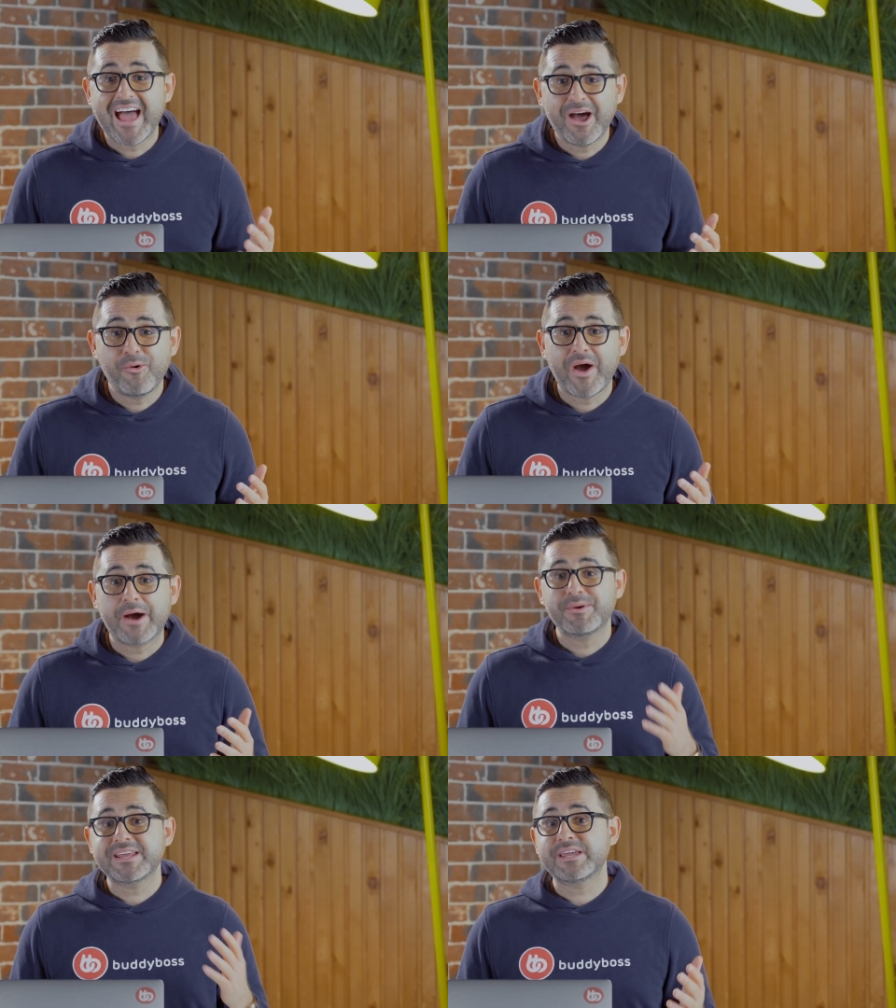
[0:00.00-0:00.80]
now,
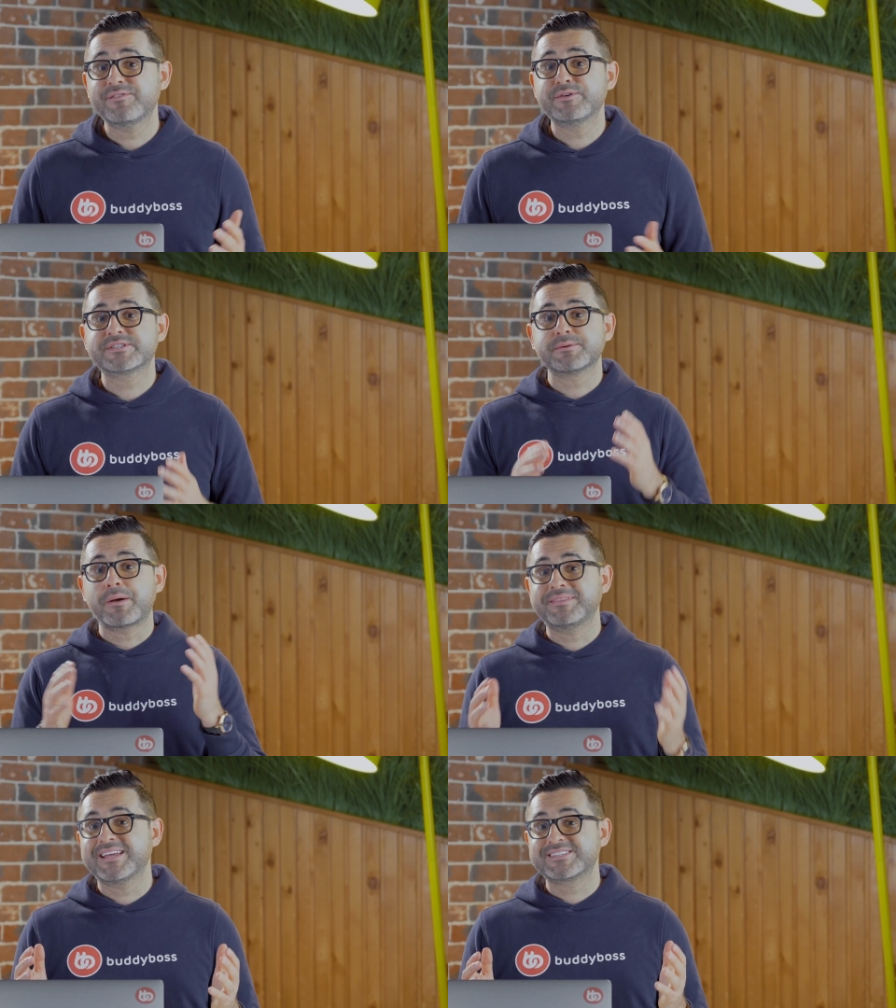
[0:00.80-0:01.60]
I want to give you some
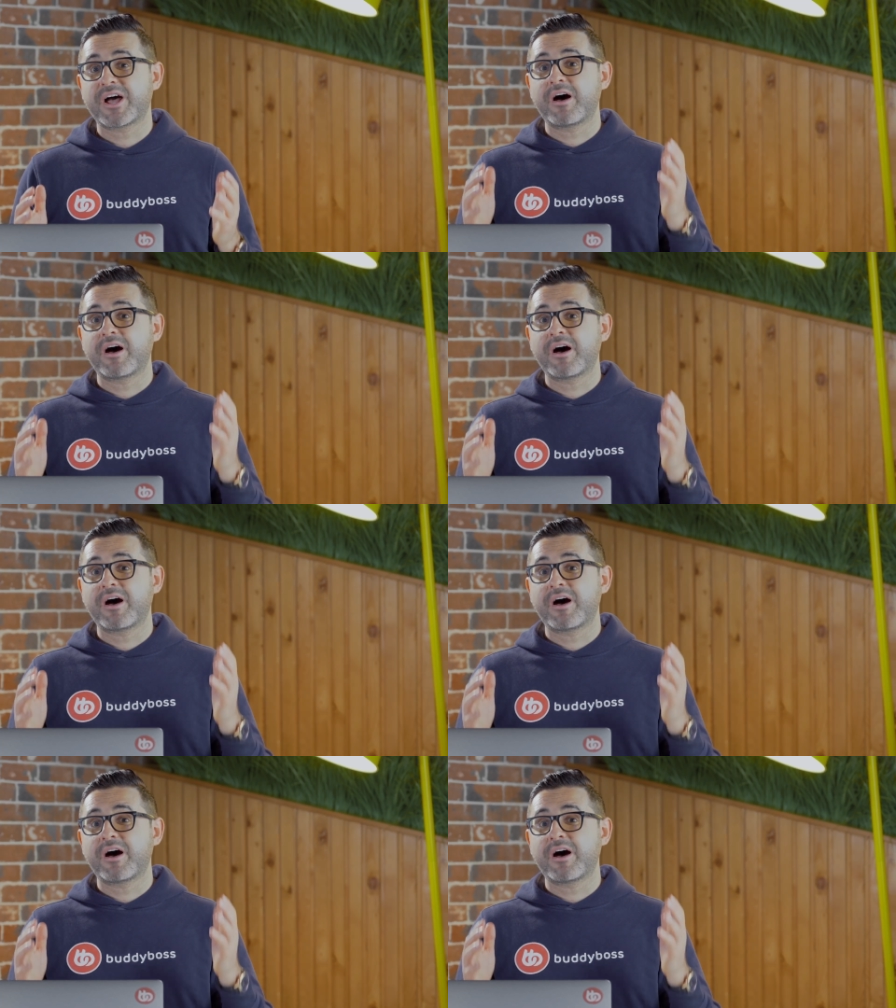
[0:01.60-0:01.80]
updates